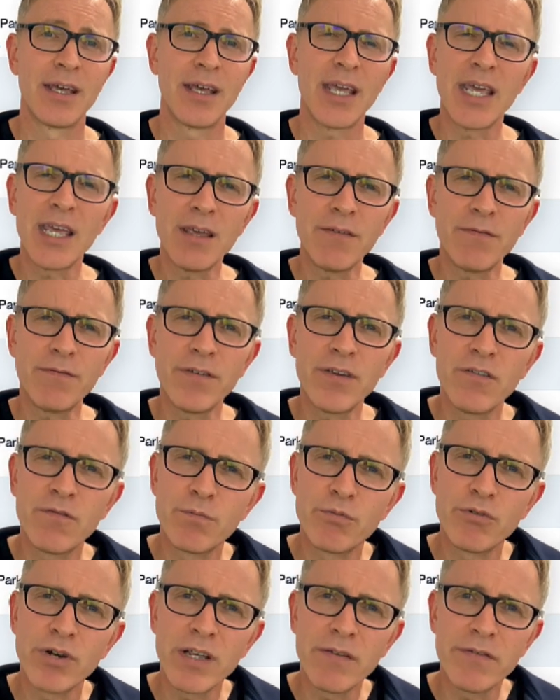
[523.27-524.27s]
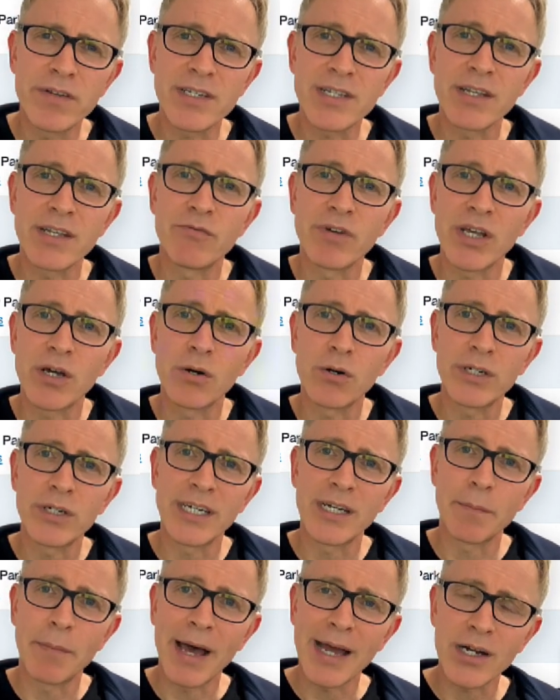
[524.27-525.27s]
If you've previously
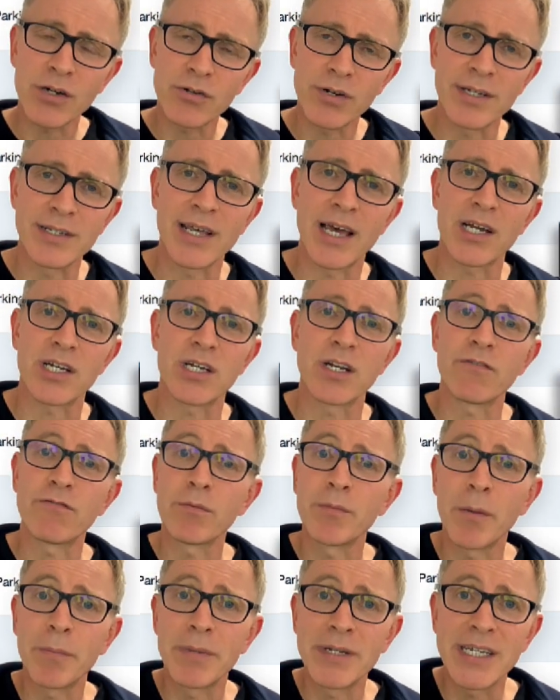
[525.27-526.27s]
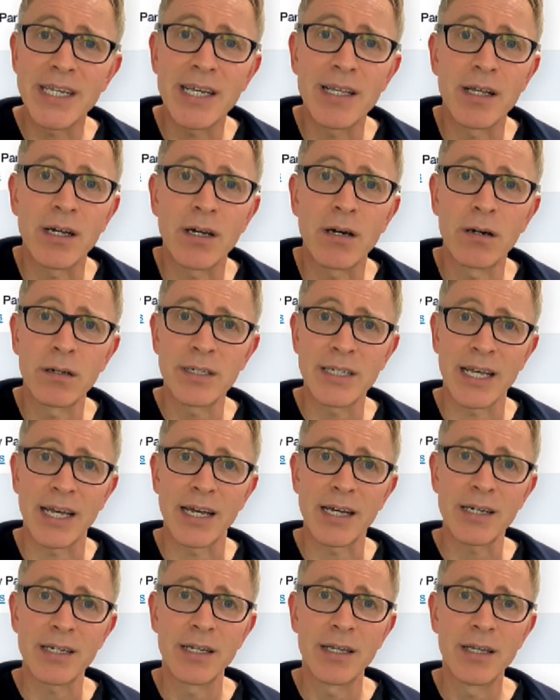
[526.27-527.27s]
recorded a bank transaction from a particular
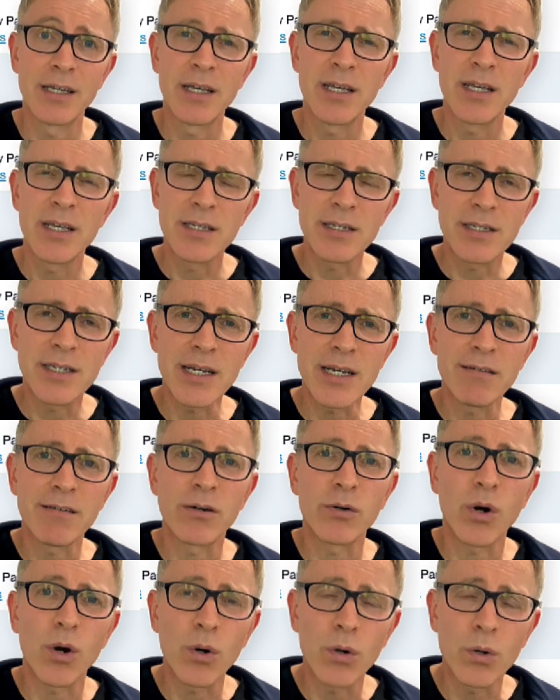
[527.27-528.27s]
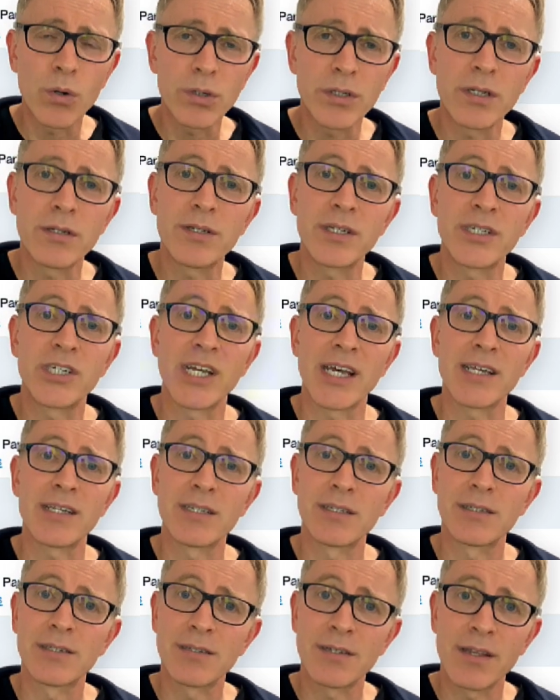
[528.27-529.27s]
contact, Xero
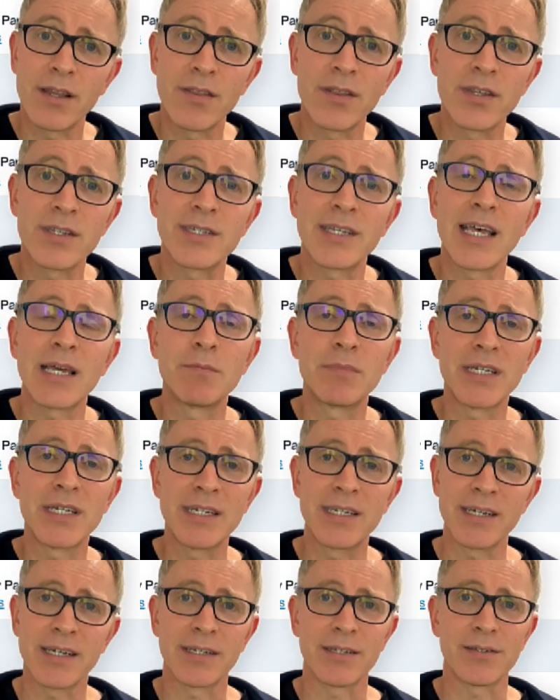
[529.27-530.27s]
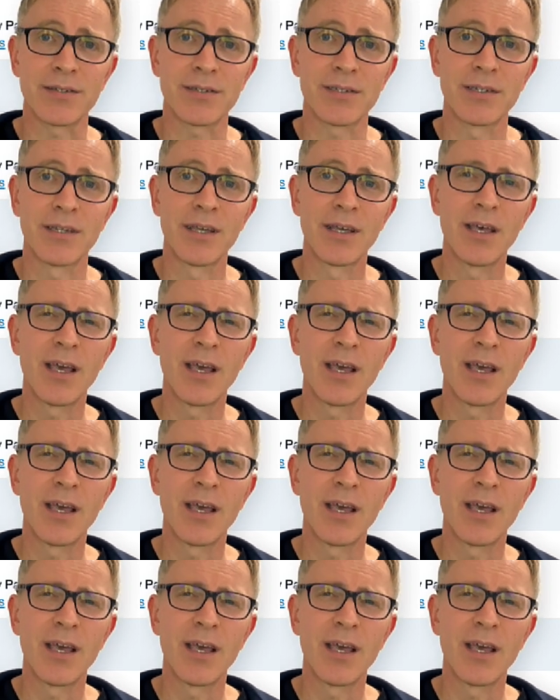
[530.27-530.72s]
auto-suggests the same details.